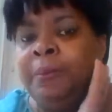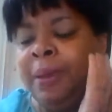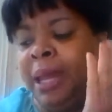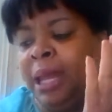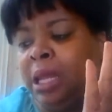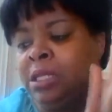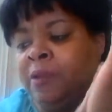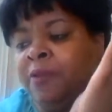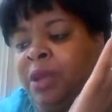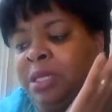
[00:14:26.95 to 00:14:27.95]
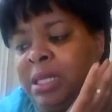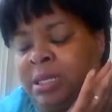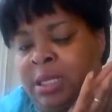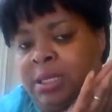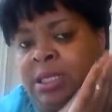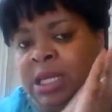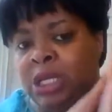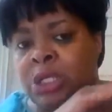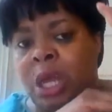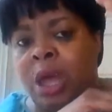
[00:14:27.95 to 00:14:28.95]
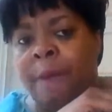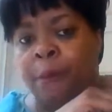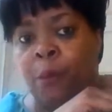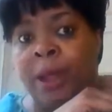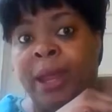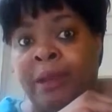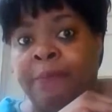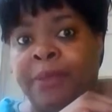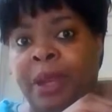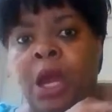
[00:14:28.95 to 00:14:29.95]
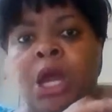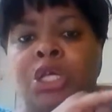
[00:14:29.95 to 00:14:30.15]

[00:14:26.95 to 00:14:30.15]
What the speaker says: planes of existence. It is way up there.